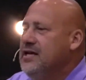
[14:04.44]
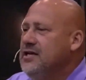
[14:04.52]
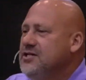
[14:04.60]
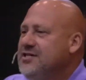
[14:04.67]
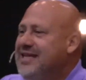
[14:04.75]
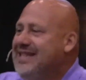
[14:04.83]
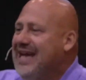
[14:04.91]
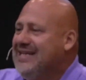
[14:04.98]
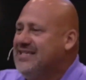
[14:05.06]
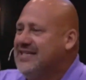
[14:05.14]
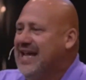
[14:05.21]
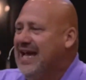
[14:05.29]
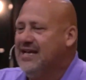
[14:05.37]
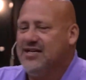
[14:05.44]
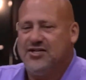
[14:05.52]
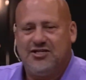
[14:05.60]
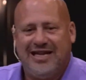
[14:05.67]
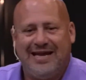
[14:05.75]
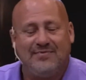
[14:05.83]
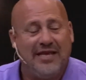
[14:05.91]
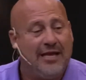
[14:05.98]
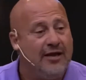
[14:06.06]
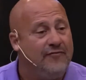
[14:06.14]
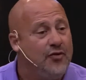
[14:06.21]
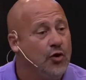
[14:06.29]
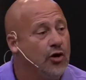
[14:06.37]
See, that's kind of the same thing
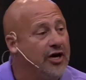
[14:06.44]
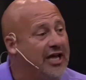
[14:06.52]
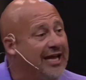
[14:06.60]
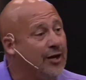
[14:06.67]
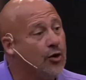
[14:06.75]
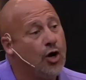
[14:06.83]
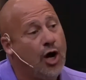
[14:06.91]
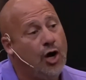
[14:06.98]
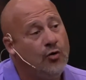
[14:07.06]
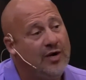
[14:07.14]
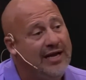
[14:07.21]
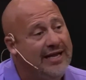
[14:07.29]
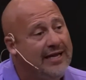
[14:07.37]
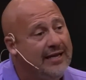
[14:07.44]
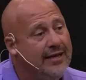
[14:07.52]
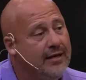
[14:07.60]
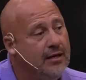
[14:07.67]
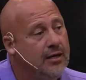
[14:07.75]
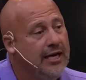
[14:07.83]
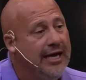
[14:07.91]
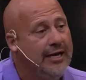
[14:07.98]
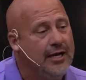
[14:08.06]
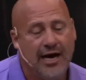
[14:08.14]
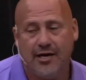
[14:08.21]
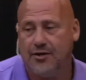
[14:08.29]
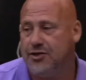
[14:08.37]
if you're a hearer only and
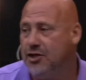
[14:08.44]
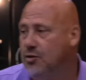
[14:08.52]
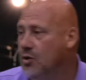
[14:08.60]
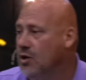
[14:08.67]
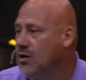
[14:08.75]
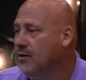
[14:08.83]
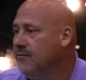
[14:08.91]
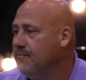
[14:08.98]
not a doer.